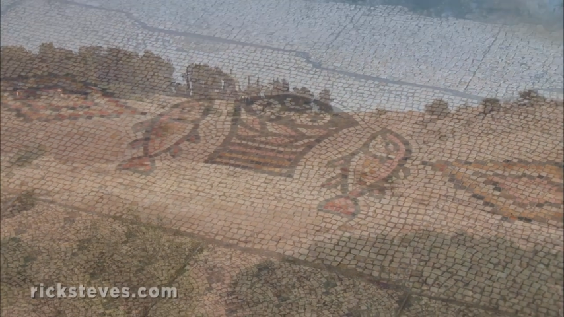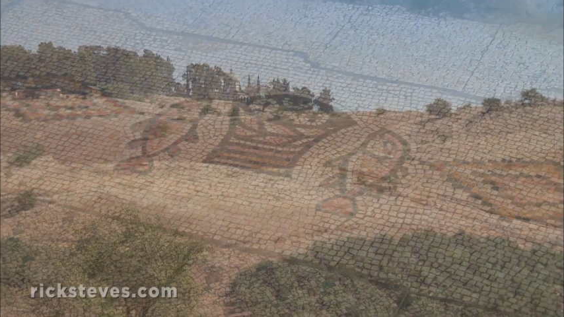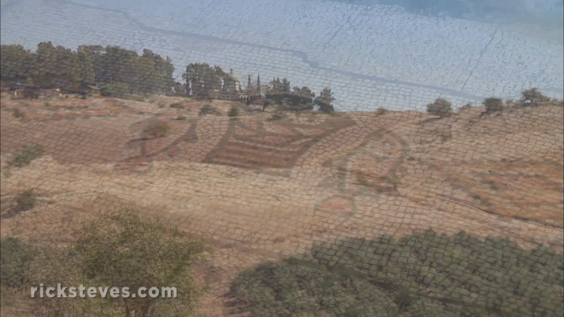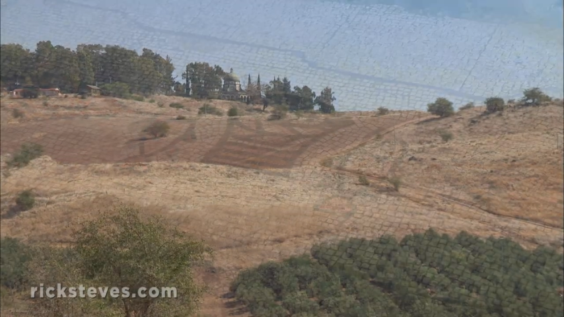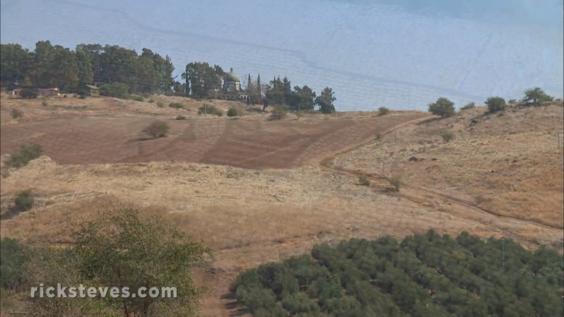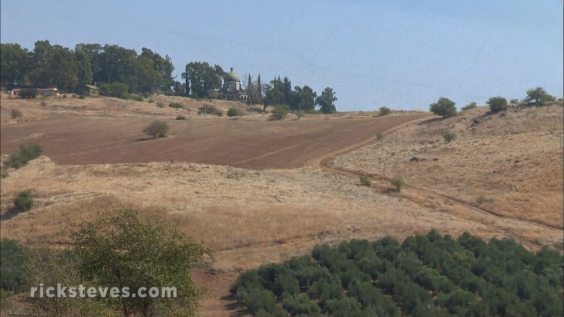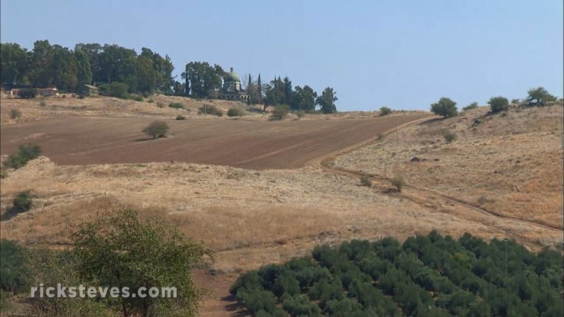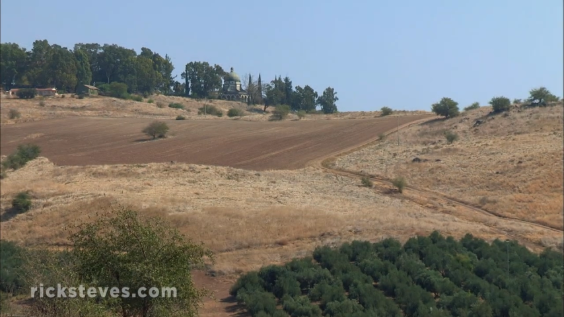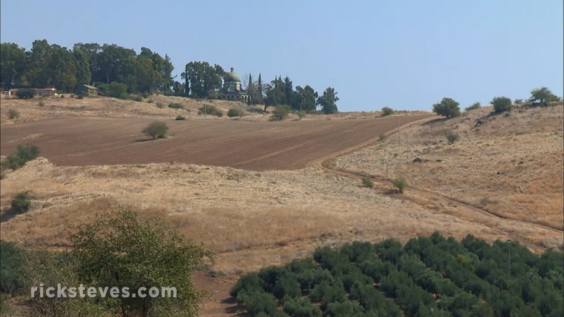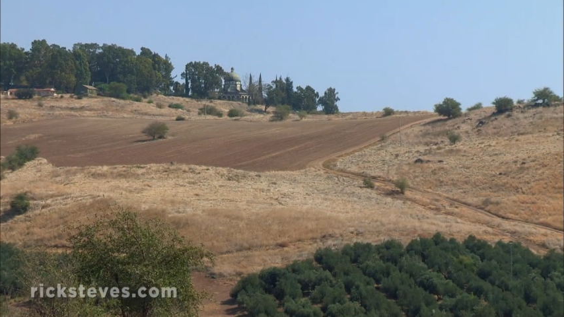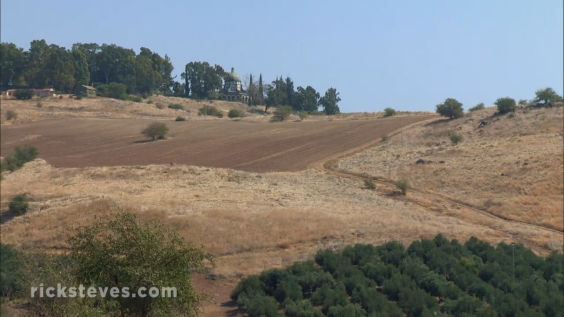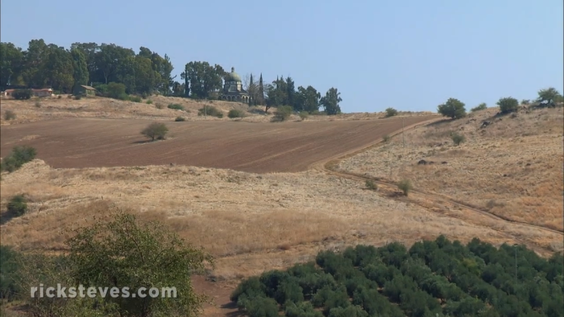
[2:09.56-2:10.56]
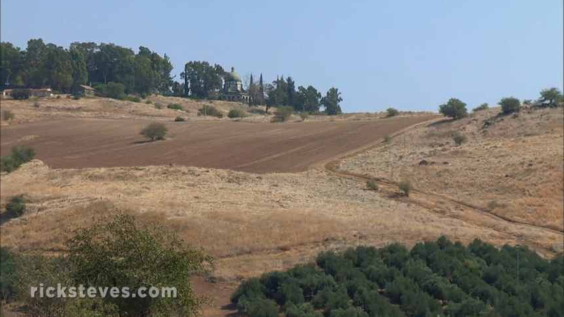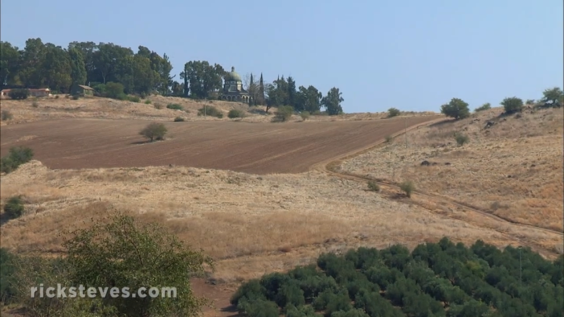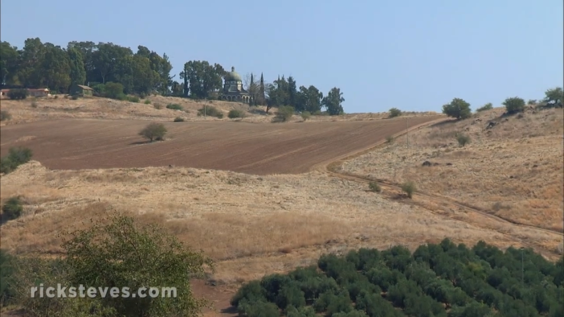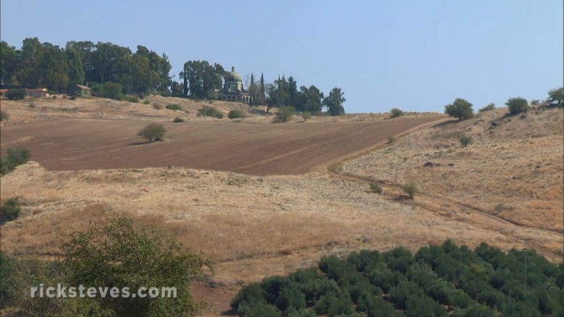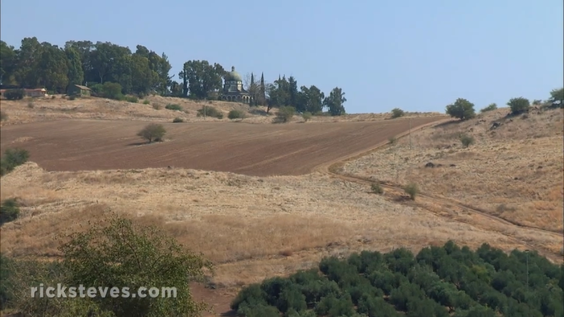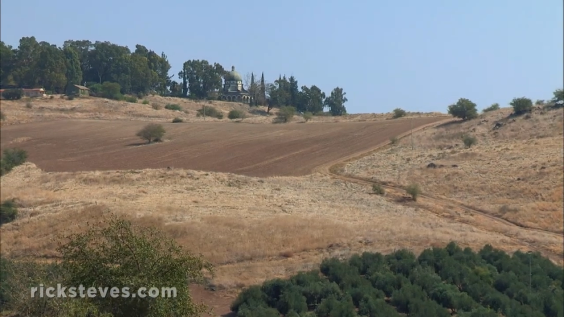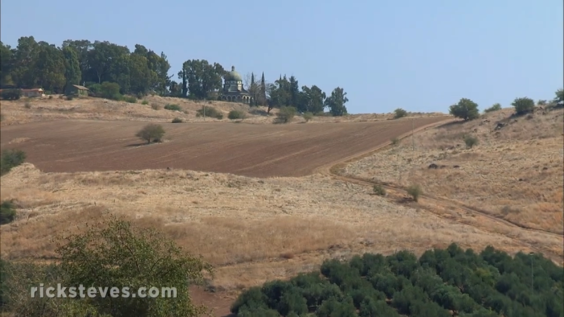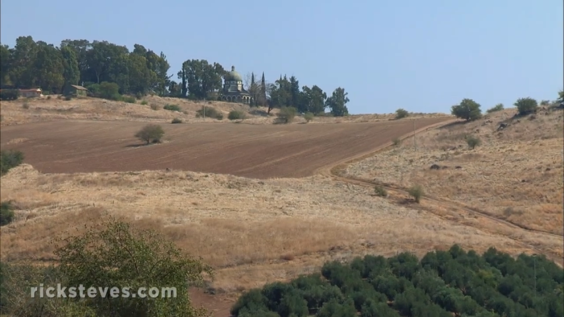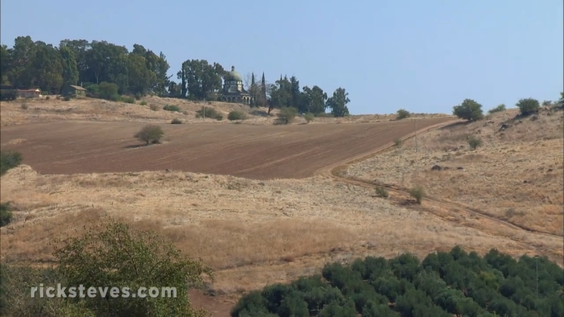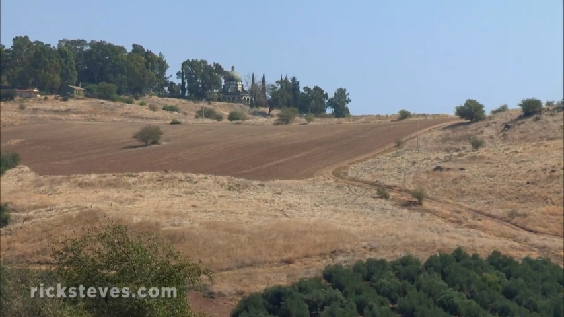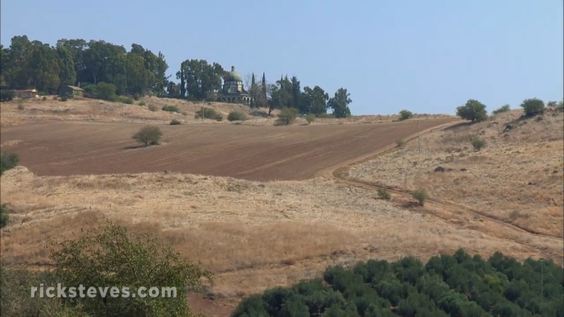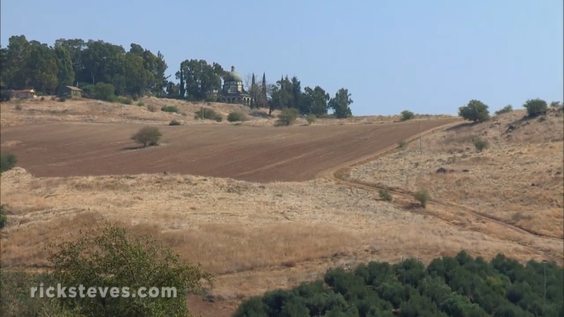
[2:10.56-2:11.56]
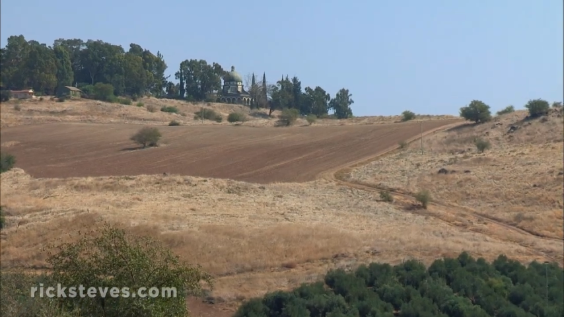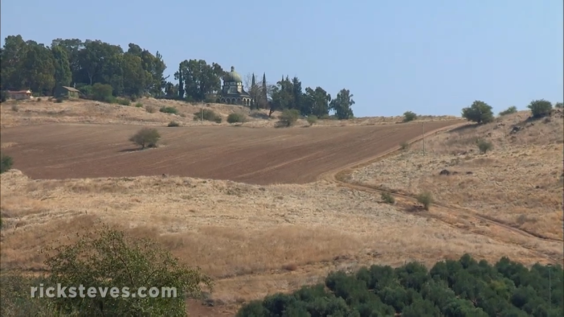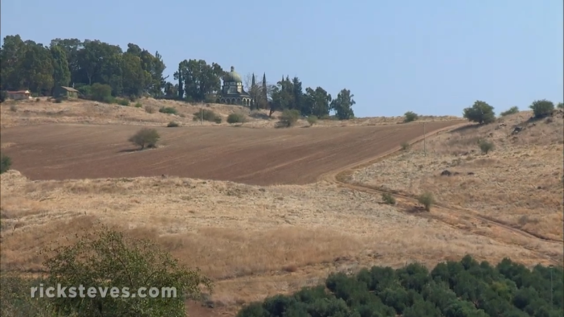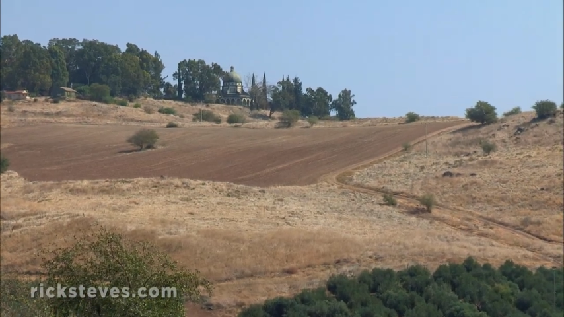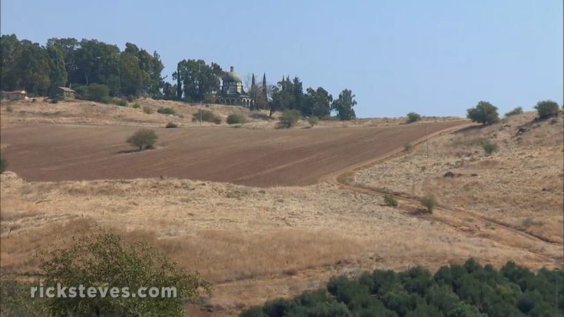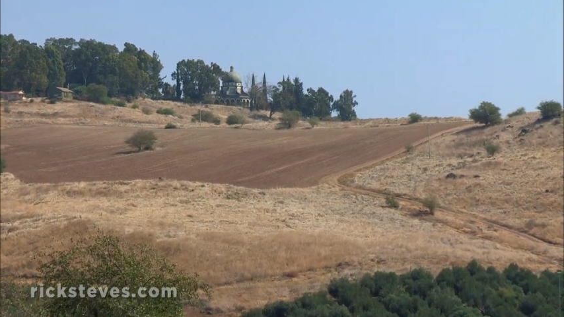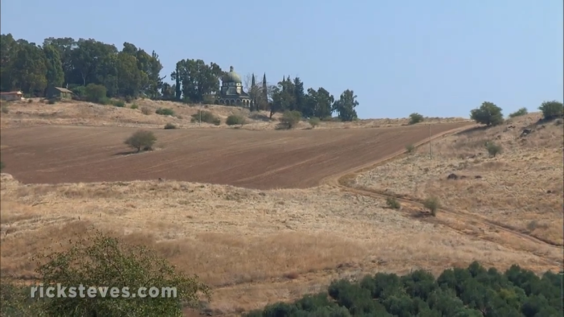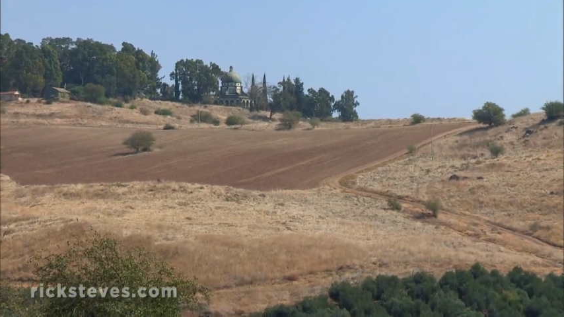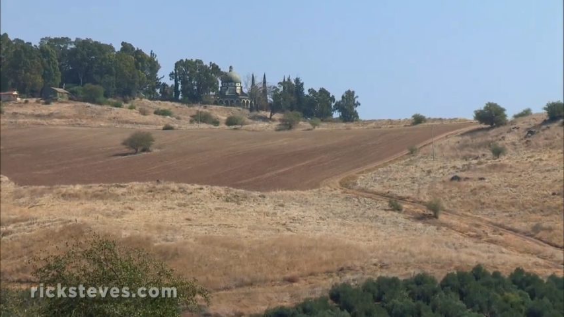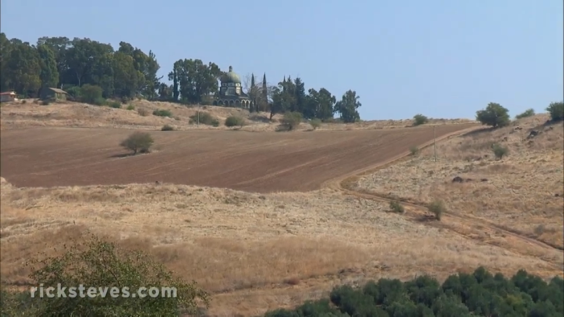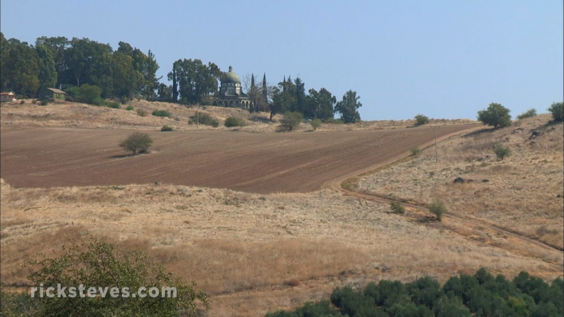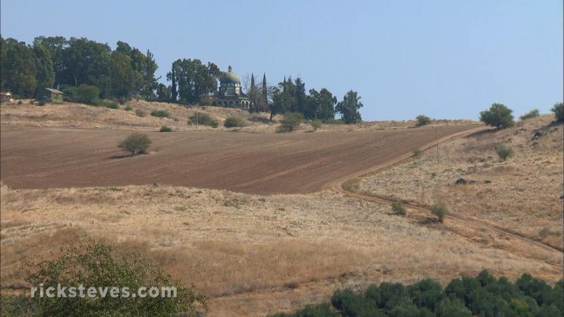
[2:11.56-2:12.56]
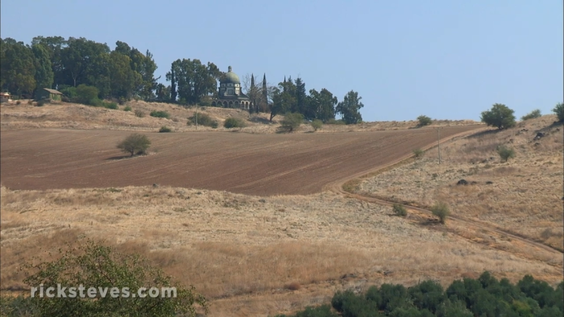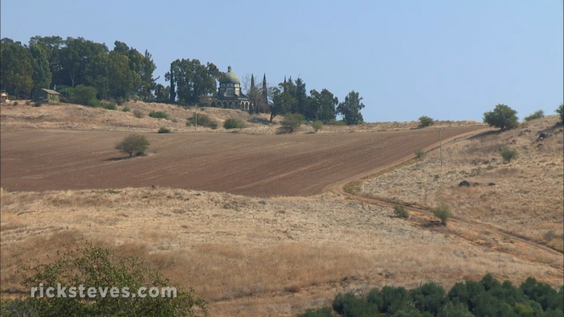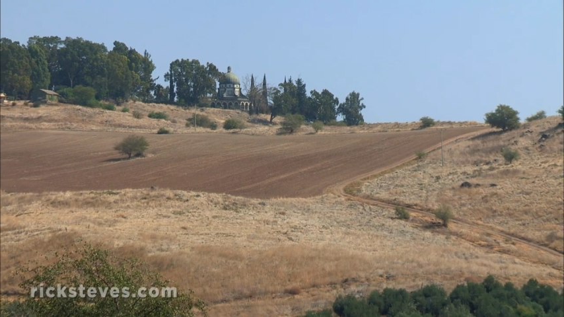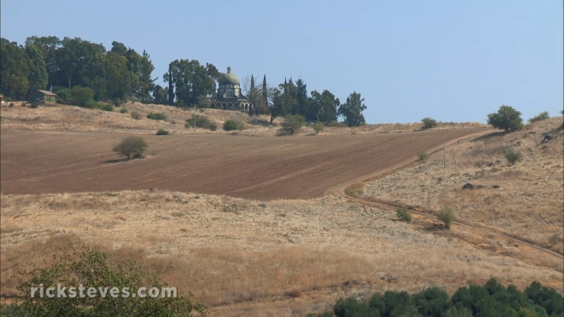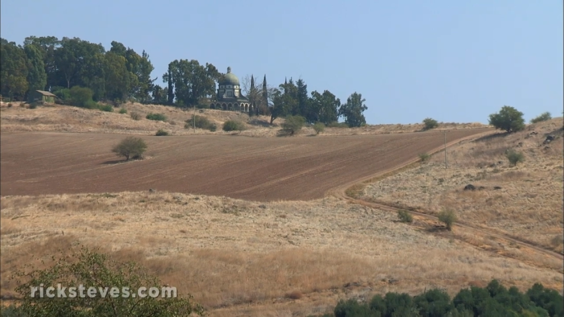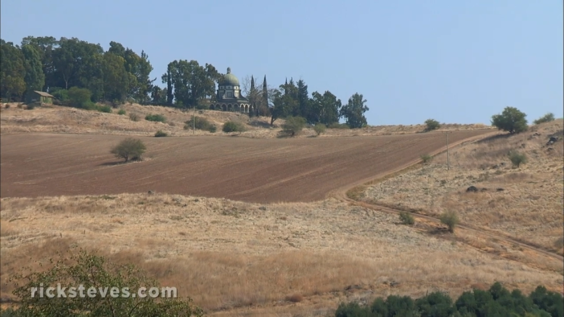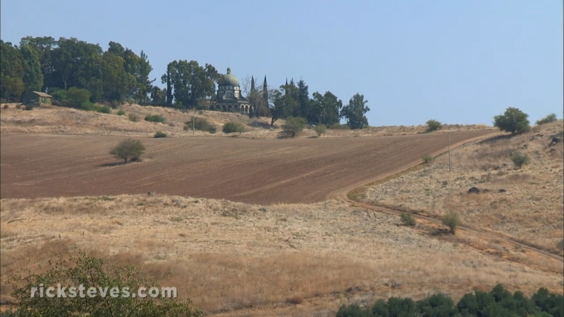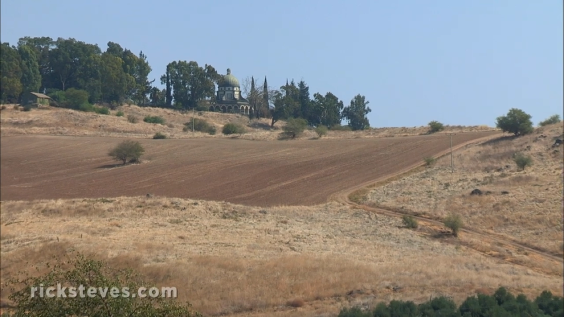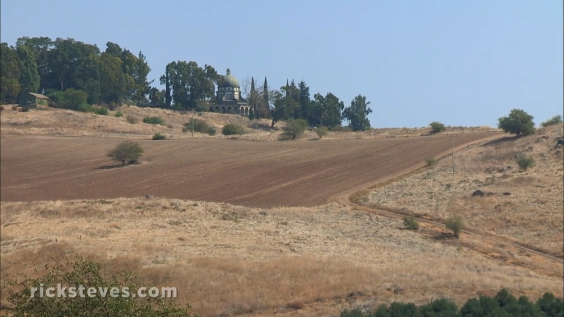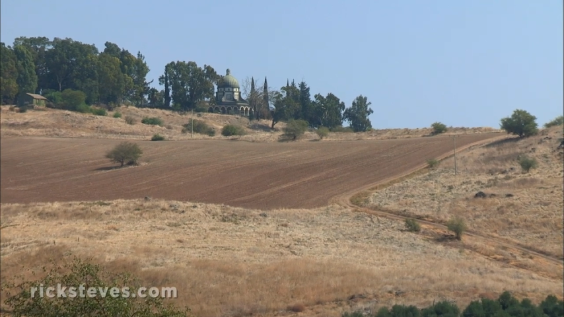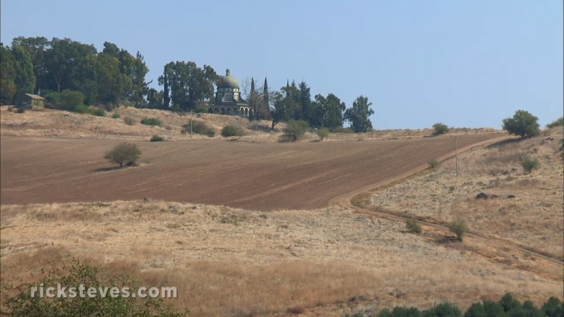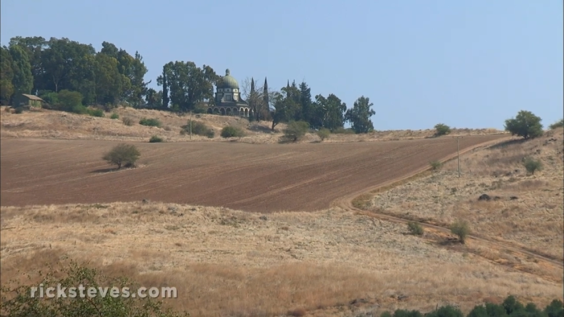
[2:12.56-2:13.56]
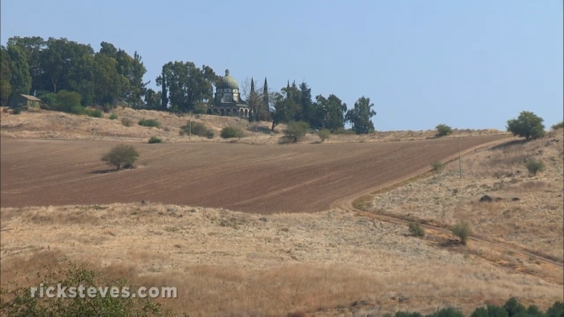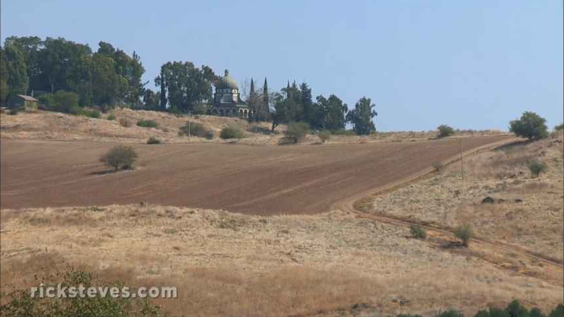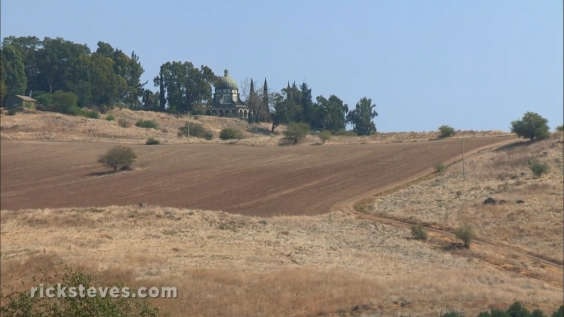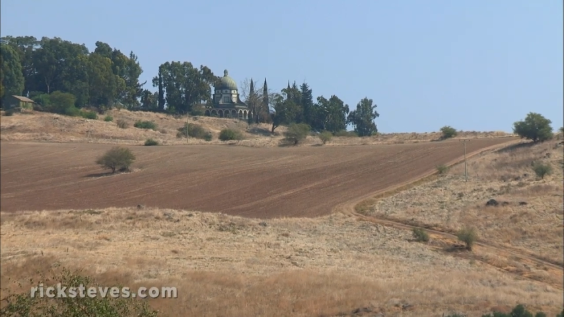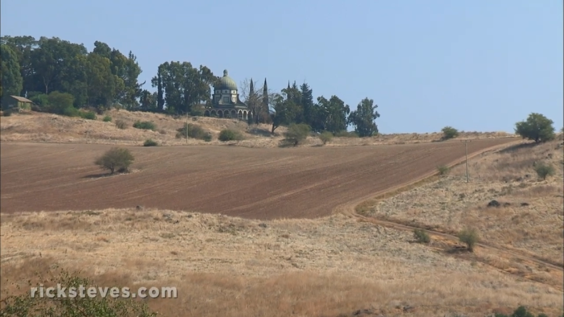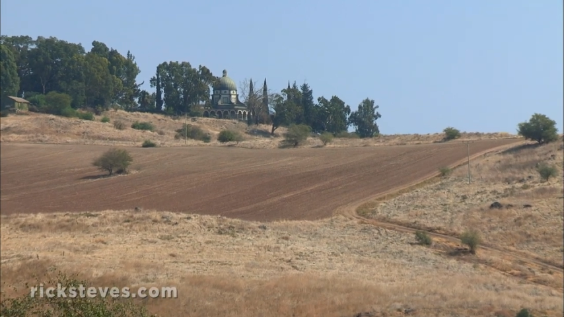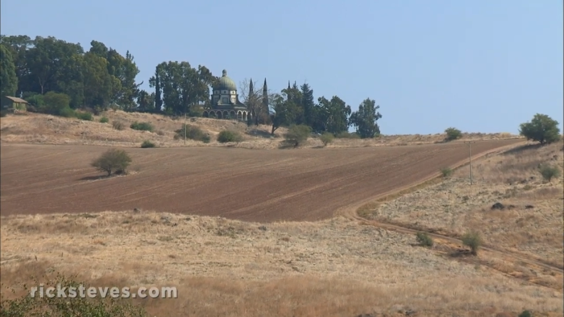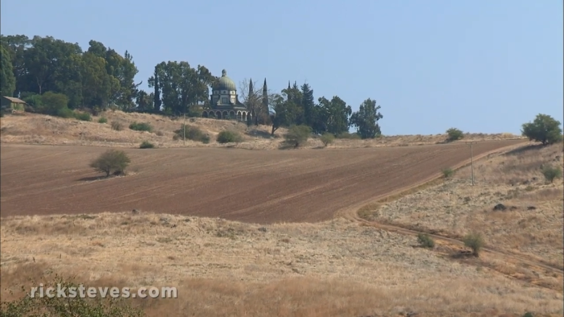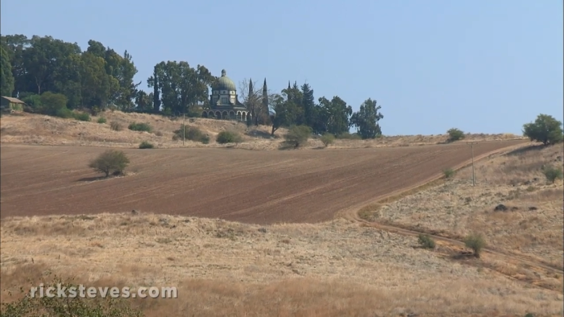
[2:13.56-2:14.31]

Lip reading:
[unreadable: no face in view]